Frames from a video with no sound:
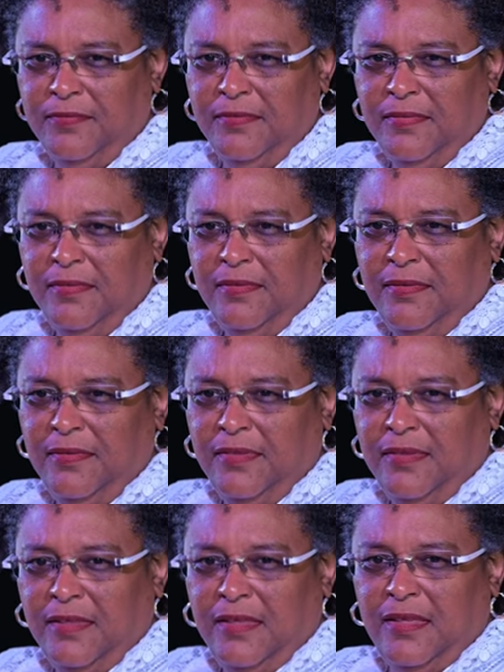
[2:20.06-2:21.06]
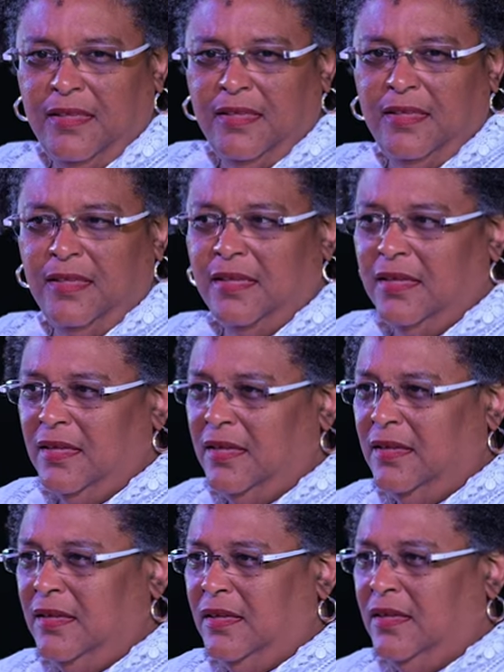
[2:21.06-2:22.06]

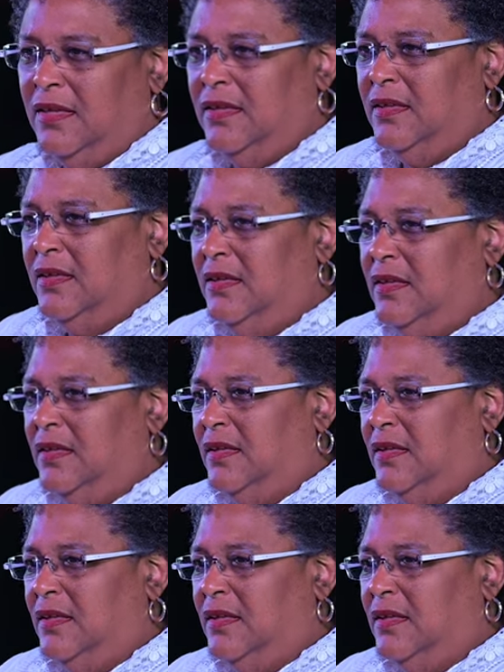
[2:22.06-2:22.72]
No one is speaking in this clip.